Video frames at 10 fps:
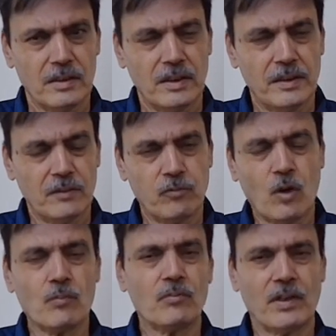in the
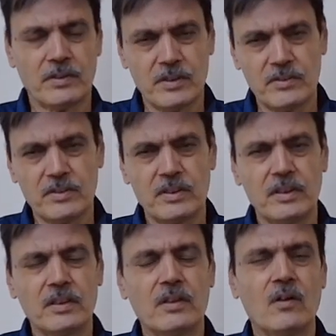form of ethnicity
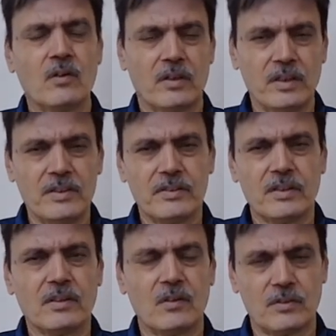or
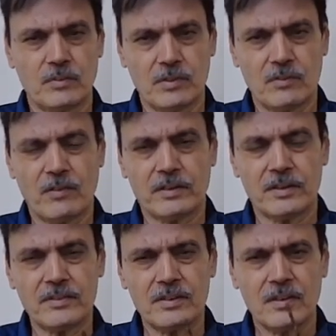religion or some other
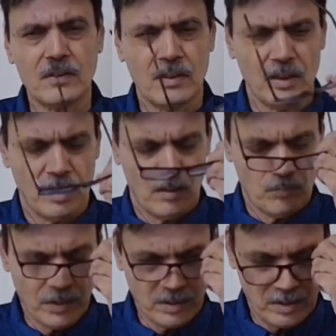factors.
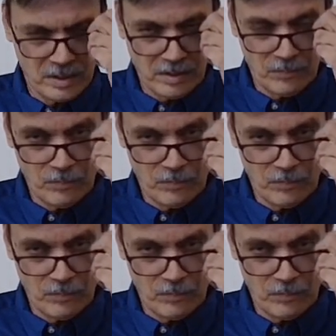But the,